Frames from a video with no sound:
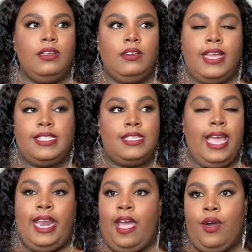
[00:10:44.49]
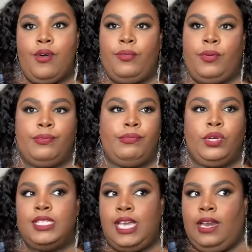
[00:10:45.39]
nice night out on
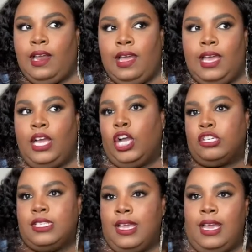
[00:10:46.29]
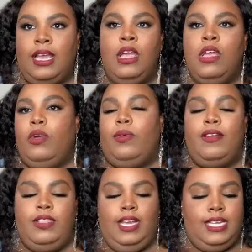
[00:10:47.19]
a date night, girls night,
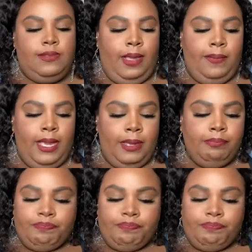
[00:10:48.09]
whatever the case may be